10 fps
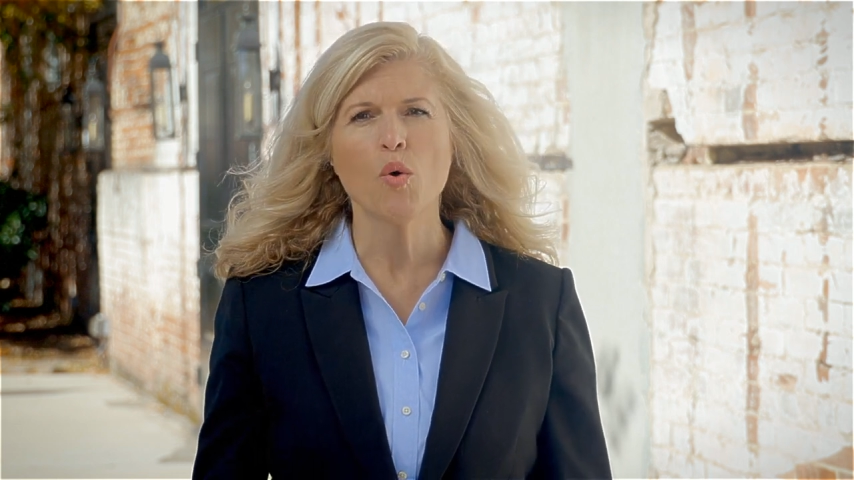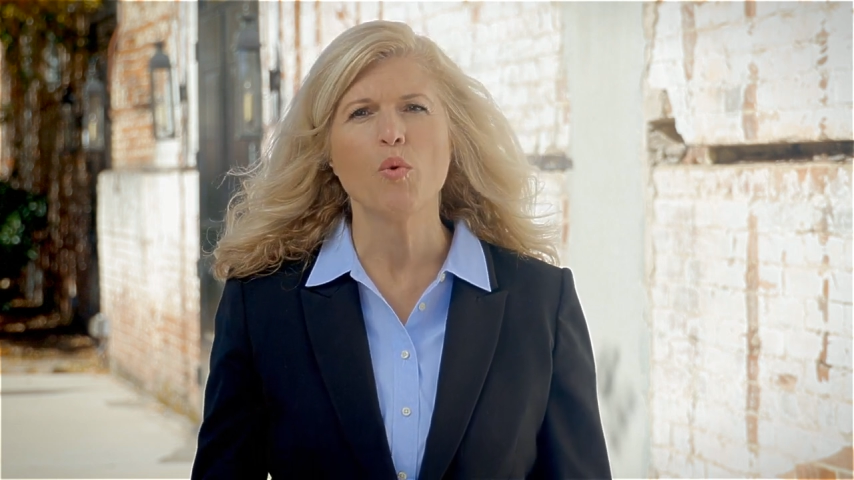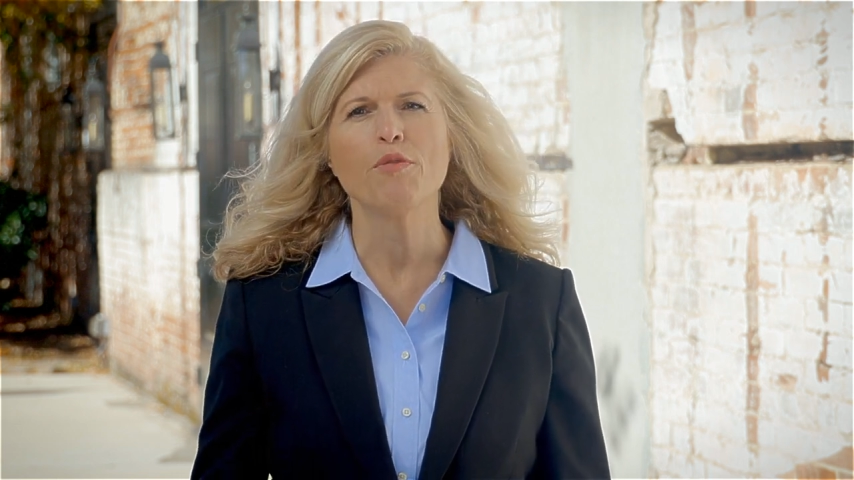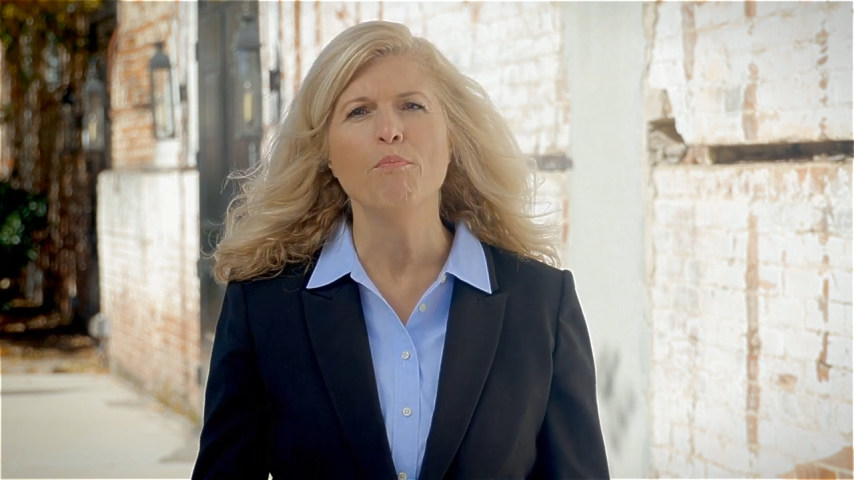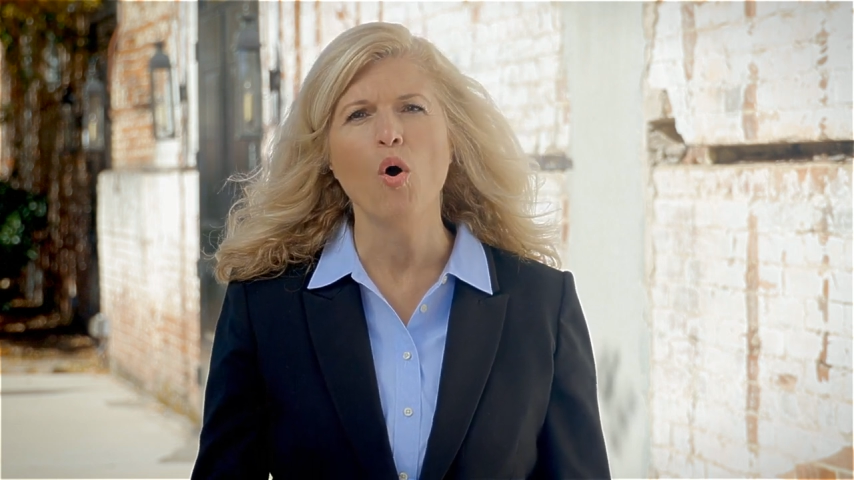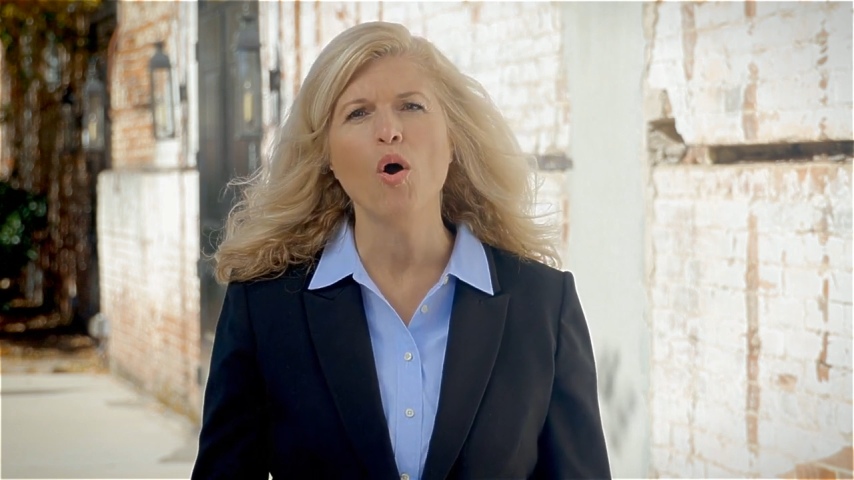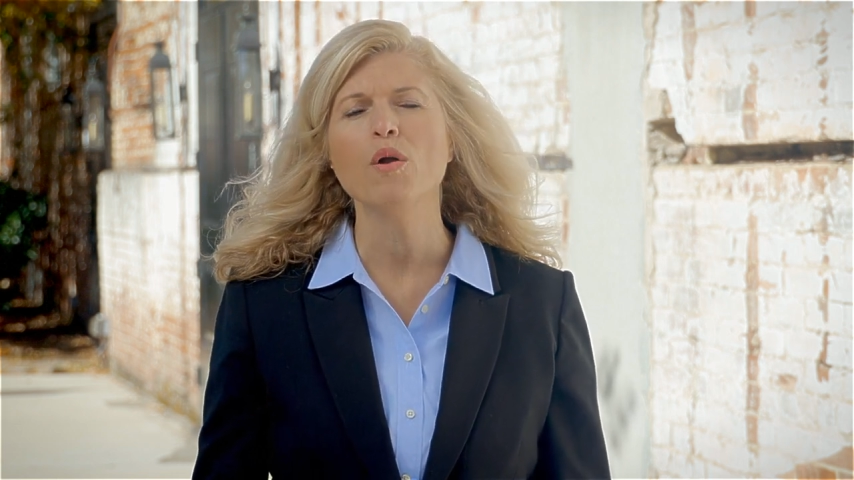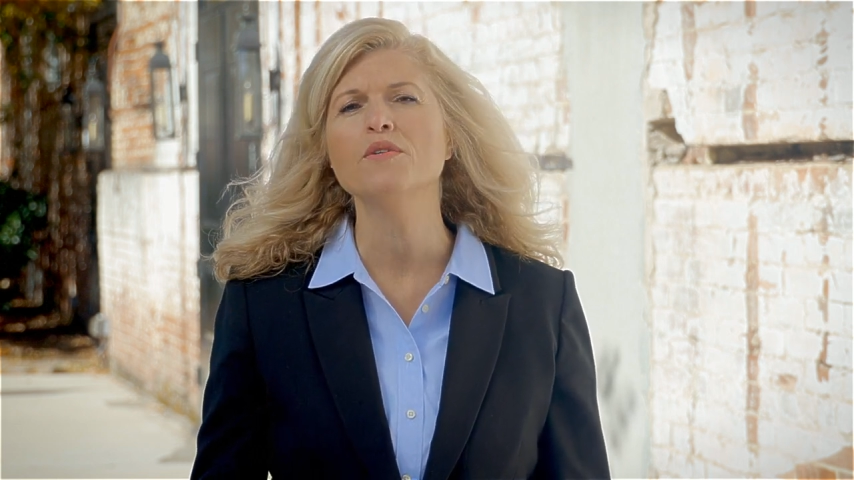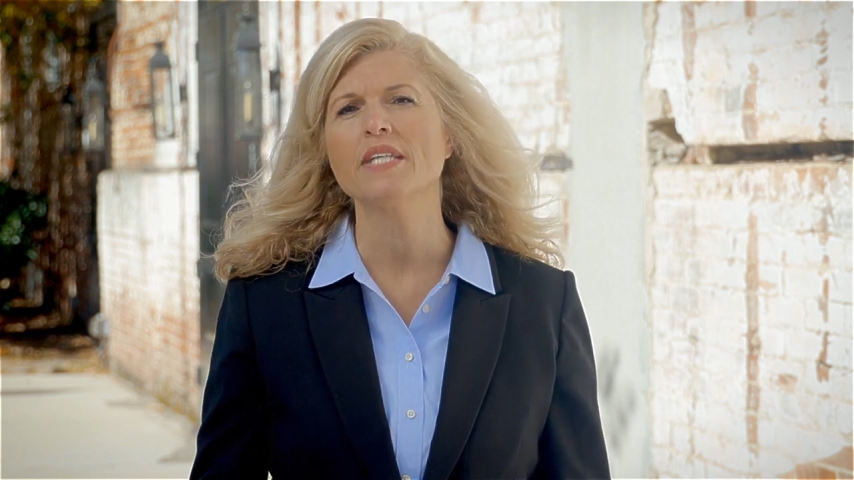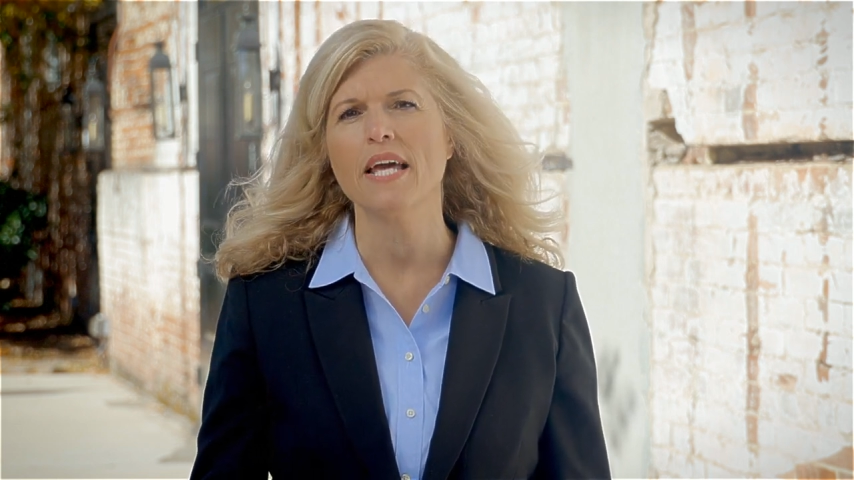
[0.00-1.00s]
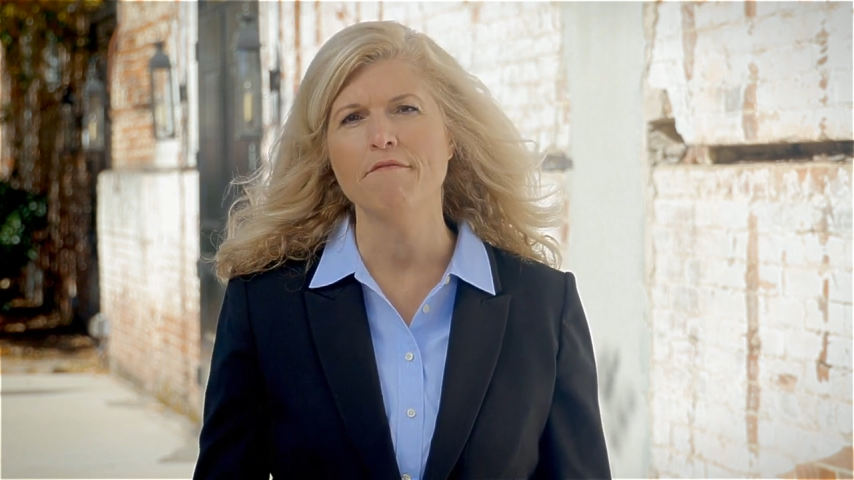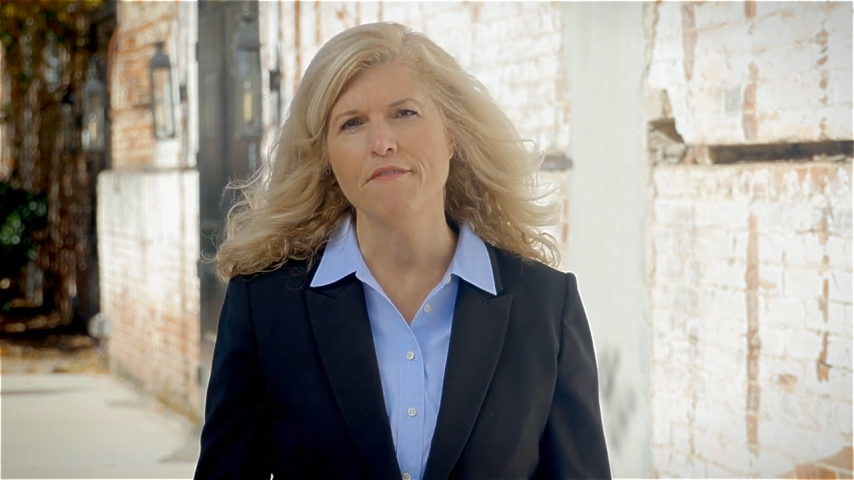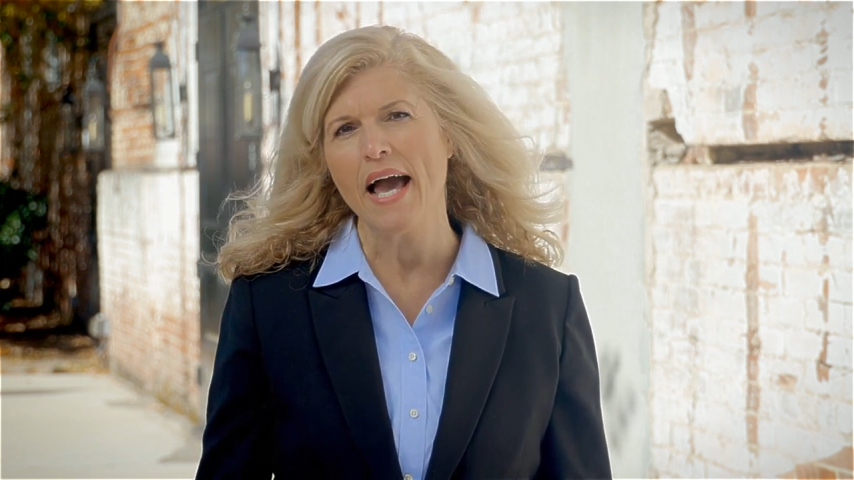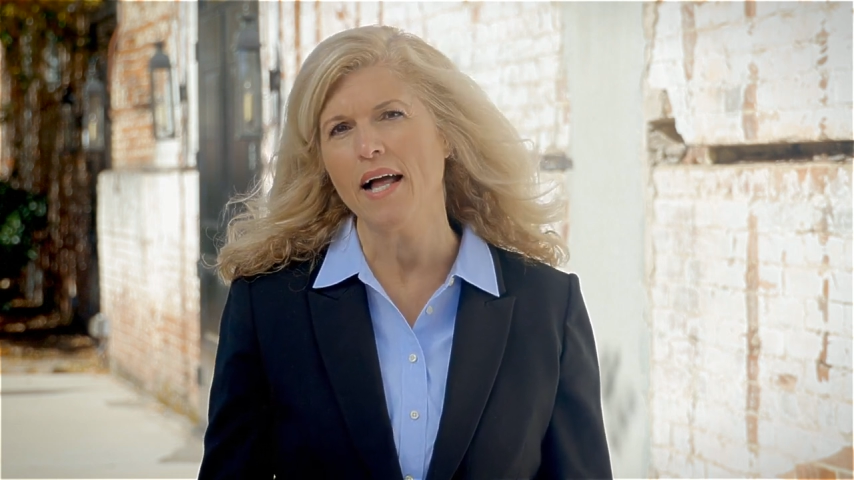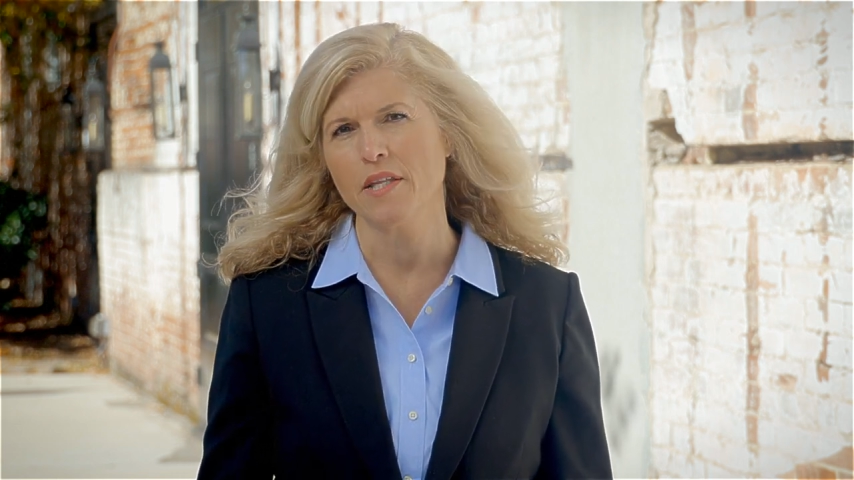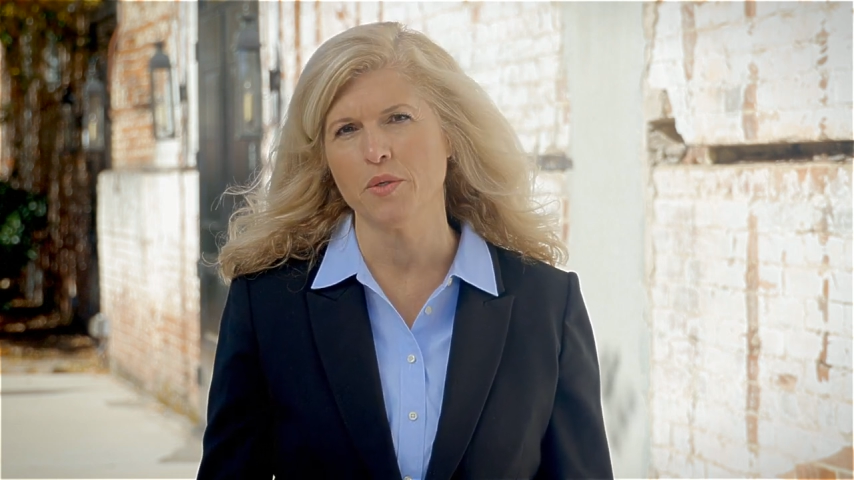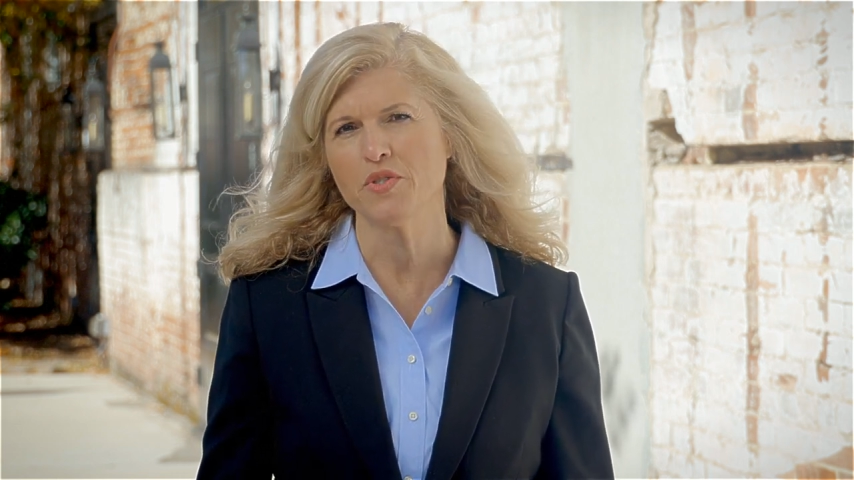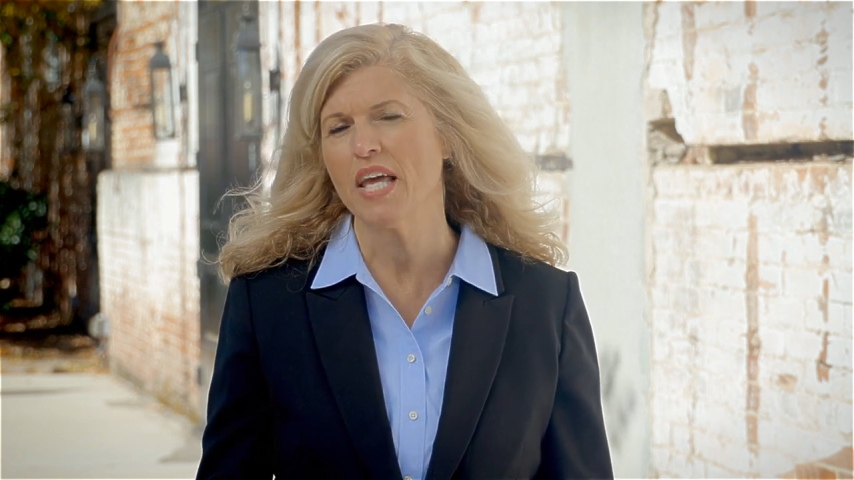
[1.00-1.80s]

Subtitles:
with morals and values